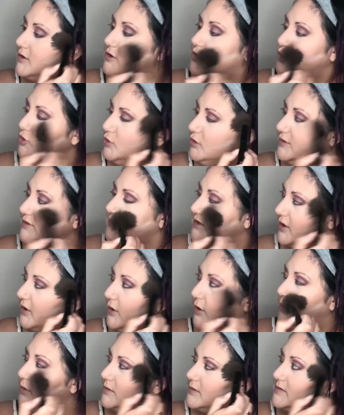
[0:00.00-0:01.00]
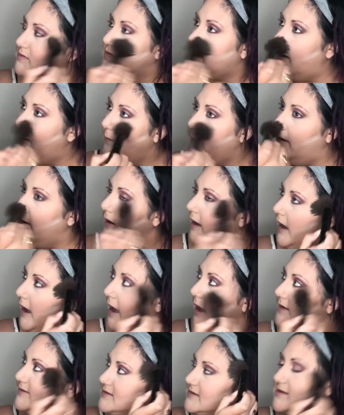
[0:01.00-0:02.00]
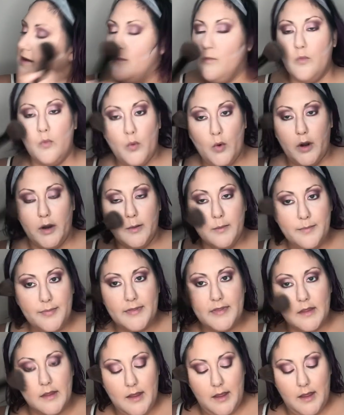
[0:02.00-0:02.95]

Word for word: jewel tones I want to add some warmth